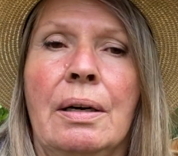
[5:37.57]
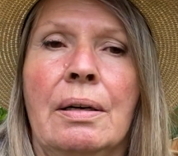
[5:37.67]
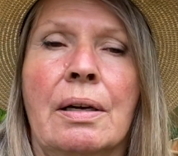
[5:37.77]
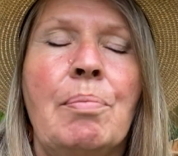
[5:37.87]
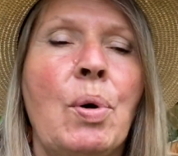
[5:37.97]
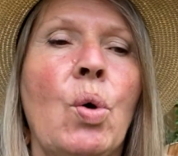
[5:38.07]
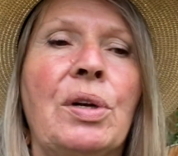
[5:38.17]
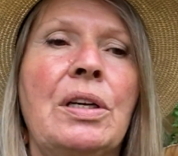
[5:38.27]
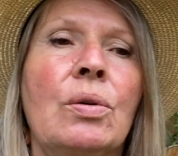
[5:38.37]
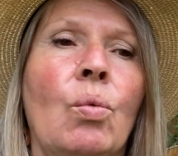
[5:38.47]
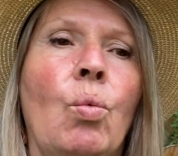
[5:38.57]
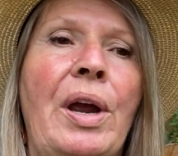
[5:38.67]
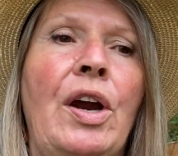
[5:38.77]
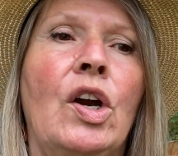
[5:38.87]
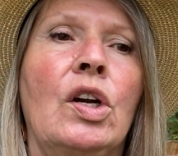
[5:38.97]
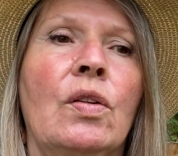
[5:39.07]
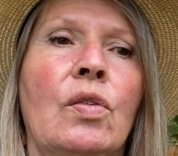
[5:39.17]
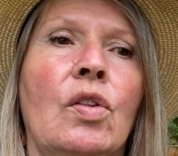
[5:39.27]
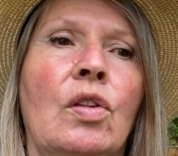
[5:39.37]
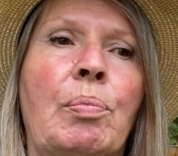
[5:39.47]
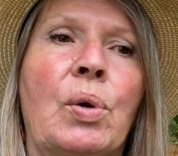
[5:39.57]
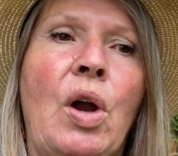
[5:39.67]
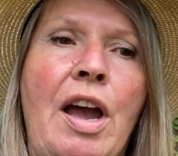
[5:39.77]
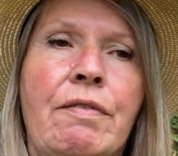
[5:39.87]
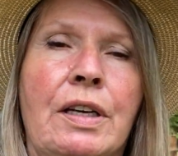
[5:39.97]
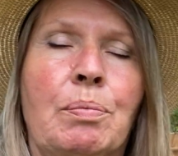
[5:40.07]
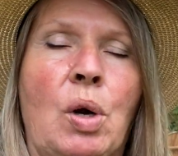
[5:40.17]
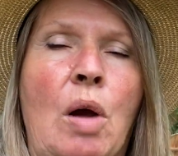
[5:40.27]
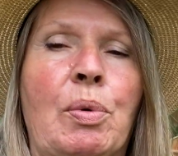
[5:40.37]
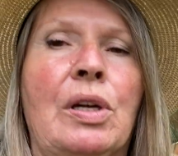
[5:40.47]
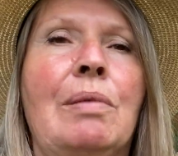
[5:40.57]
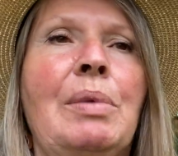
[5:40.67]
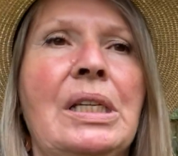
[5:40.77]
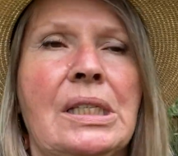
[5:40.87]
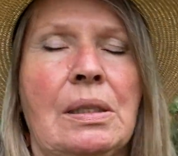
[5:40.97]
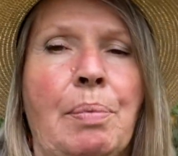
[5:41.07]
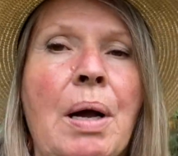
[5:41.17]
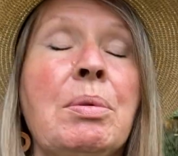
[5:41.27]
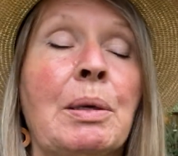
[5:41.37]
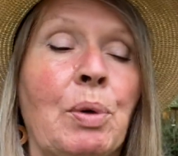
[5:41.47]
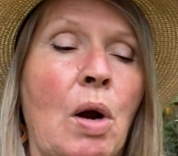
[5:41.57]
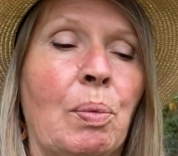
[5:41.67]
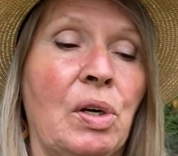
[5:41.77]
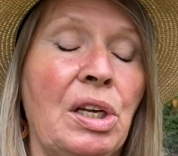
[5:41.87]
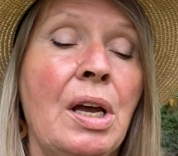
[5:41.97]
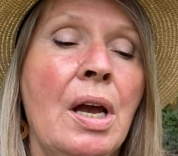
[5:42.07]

component where the private property meets the public property.